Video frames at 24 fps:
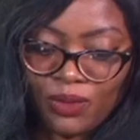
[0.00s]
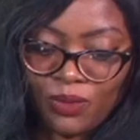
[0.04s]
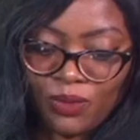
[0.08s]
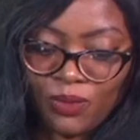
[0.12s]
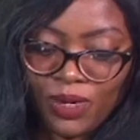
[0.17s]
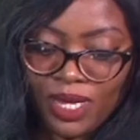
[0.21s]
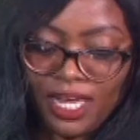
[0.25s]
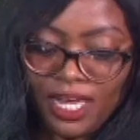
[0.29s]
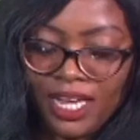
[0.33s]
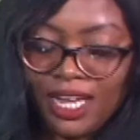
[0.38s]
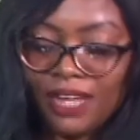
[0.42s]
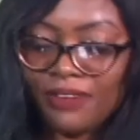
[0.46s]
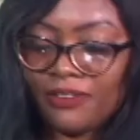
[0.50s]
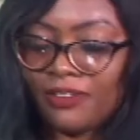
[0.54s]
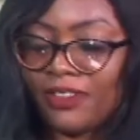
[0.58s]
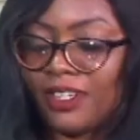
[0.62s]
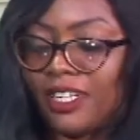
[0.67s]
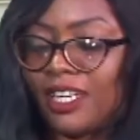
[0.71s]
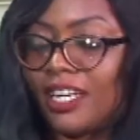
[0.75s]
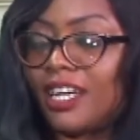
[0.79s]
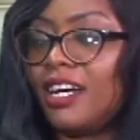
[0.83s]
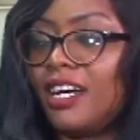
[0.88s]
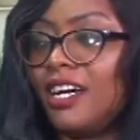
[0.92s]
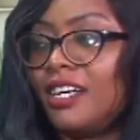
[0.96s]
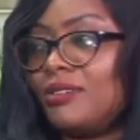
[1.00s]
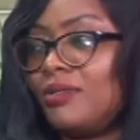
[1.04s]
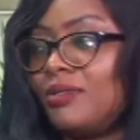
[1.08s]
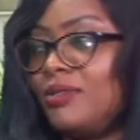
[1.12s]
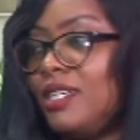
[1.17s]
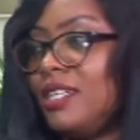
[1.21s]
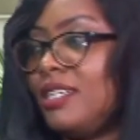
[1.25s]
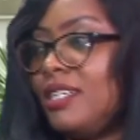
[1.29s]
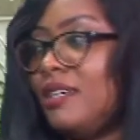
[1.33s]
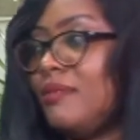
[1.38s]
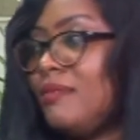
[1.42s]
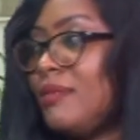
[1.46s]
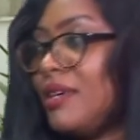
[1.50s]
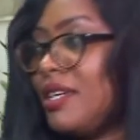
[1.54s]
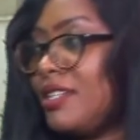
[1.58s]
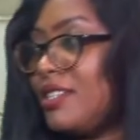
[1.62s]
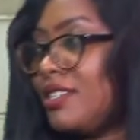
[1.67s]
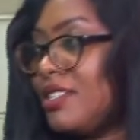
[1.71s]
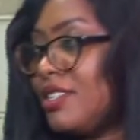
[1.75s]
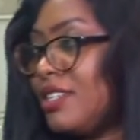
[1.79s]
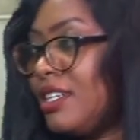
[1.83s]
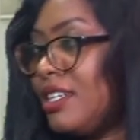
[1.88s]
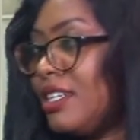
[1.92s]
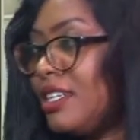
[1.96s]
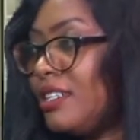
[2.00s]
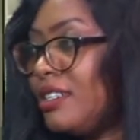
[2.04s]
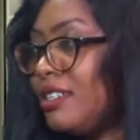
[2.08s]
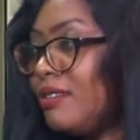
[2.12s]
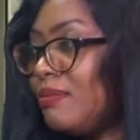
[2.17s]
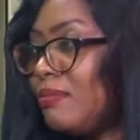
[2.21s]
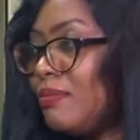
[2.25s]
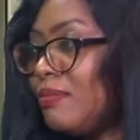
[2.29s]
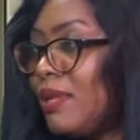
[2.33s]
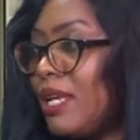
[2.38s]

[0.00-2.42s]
We have the card reader machine